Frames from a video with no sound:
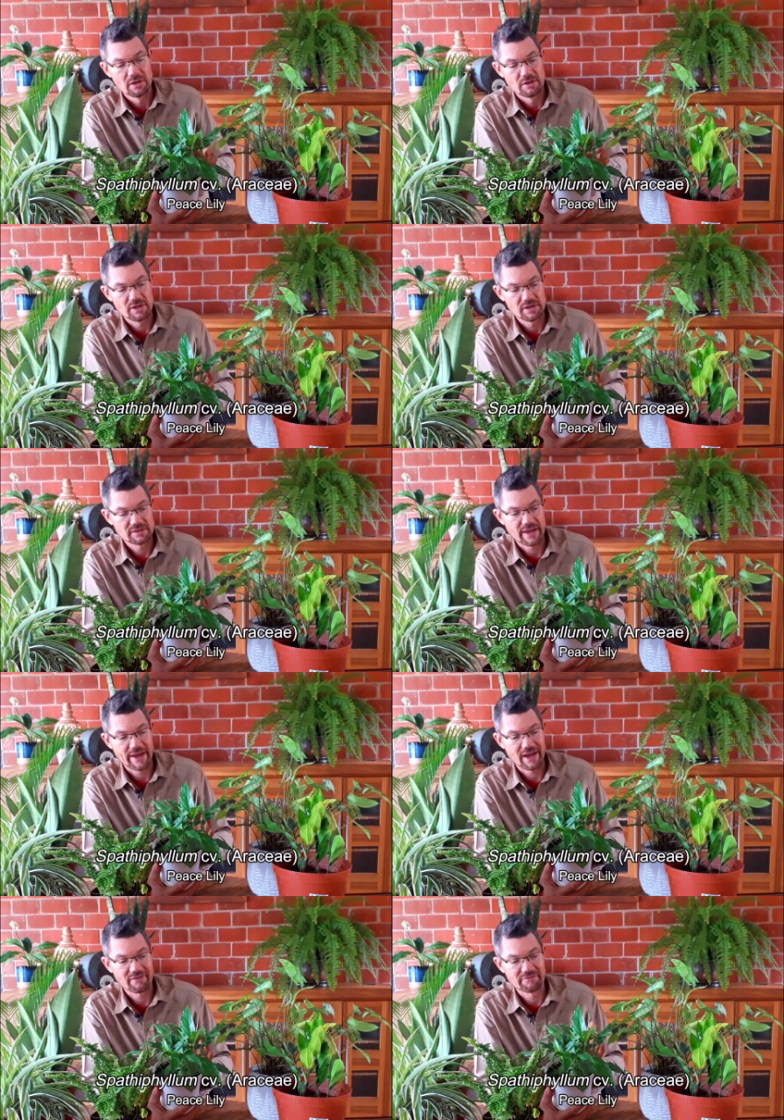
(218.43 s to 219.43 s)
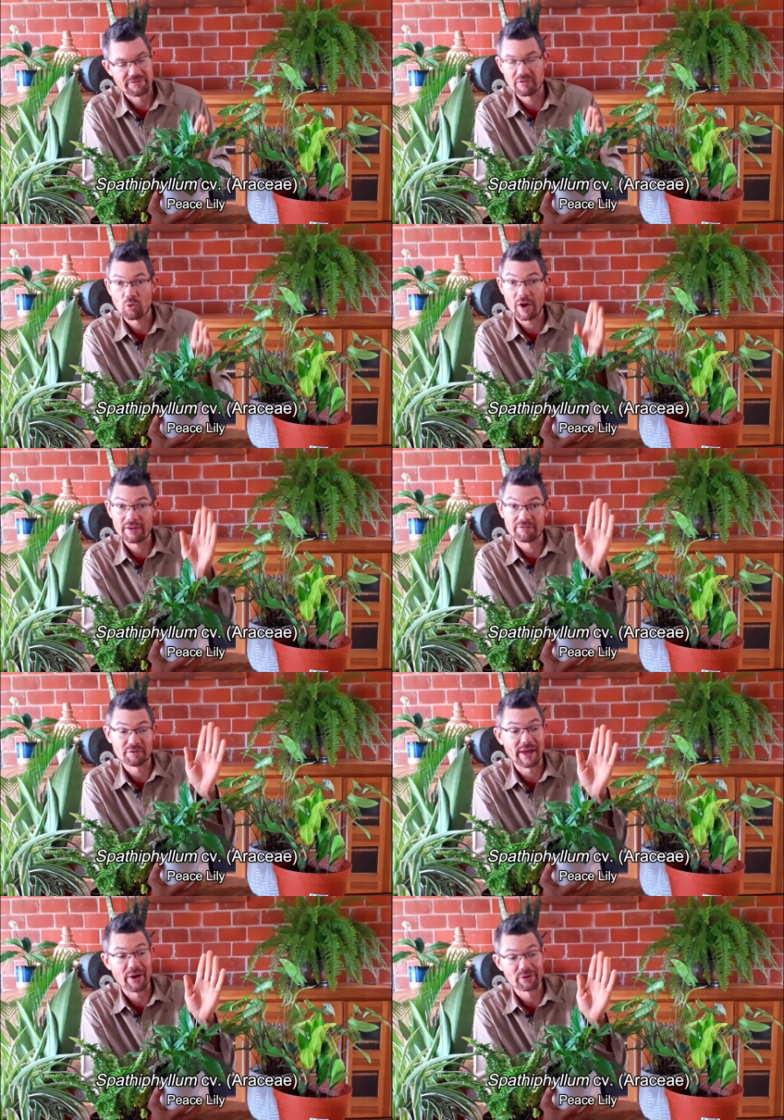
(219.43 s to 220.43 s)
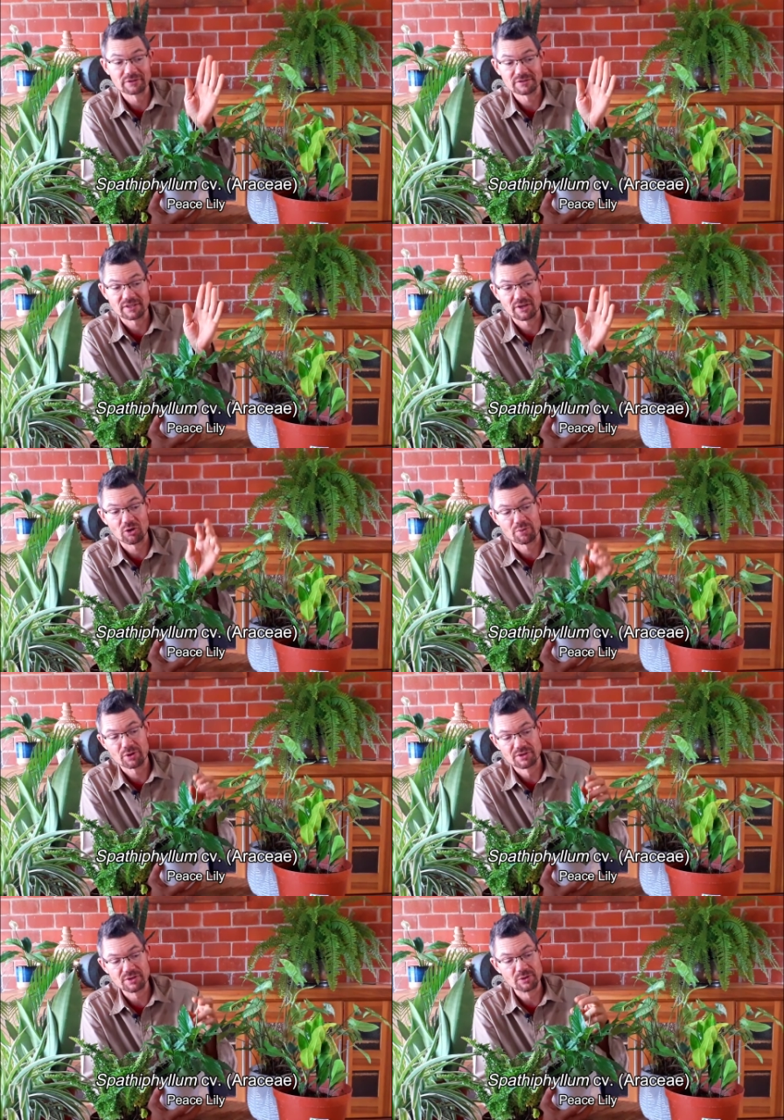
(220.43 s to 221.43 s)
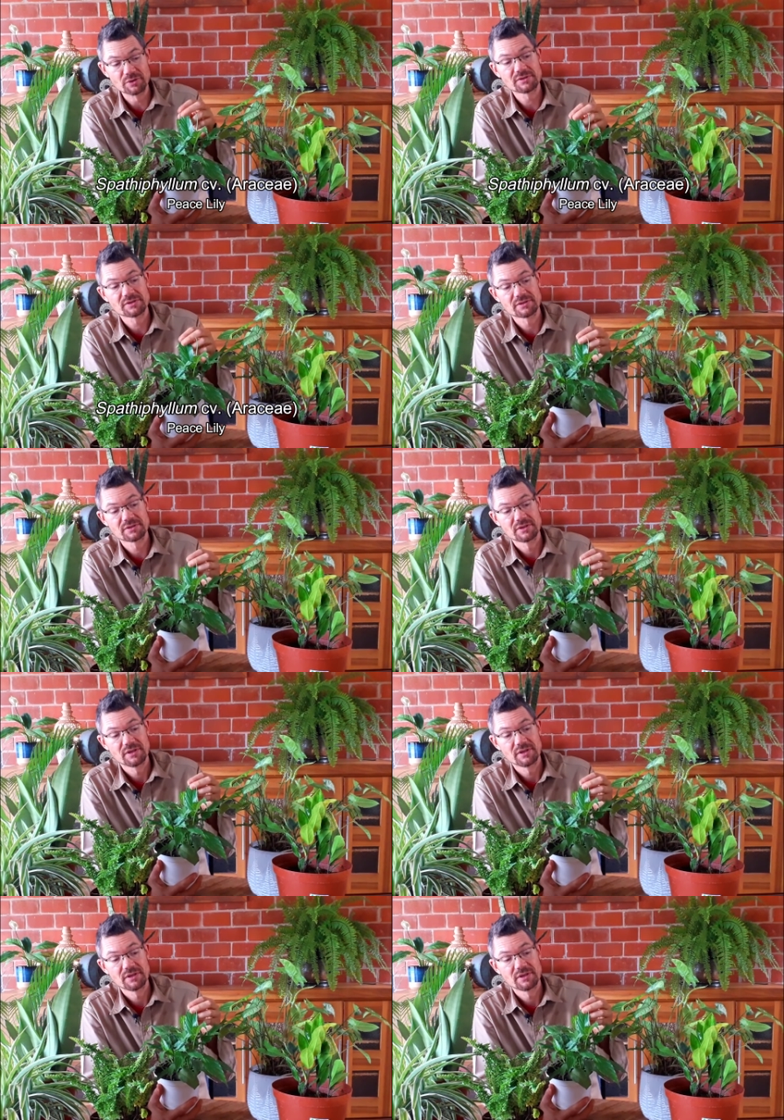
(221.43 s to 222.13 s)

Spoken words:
These have white flowers that they will produce